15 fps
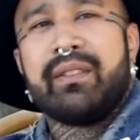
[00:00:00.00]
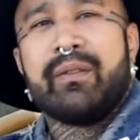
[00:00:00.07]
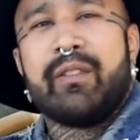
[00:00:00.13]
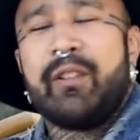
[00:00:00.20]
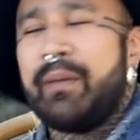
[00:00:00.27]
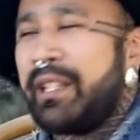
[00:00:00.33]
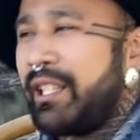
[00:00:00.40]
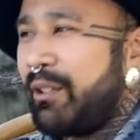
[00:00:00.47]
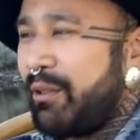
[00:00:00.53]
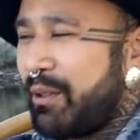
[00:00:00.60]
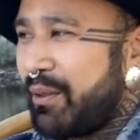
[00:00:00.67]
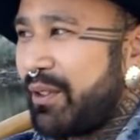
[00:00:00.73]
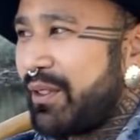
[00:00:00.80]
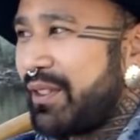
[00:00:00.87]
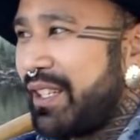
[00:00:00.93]
where am I going
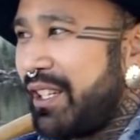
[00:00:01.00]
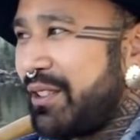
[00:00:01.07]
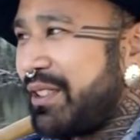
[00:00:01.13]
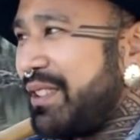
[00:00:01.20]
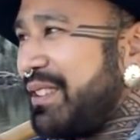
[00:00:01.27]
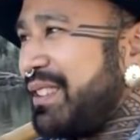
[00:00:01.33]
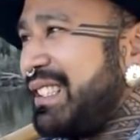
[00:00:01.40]
with this analogy?